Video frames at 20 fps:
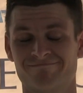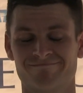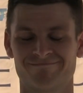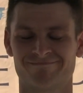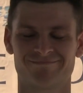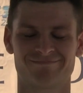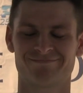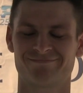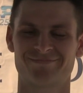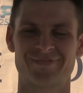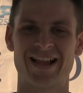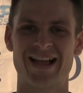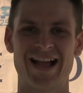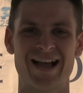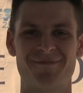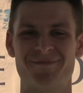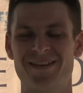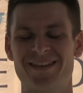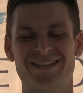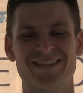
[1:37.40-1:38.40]
So,
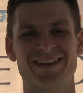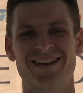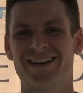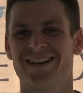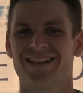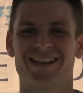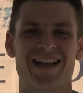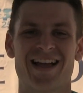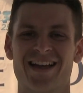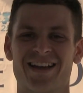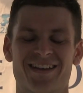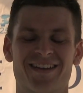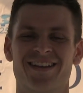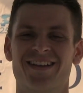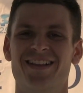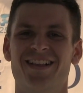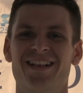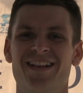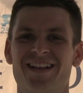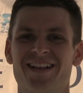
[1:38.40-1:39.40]
have you looked
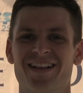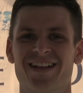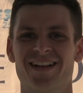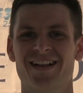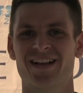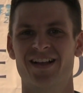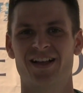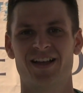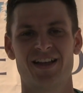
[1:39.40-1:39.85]
at the draw?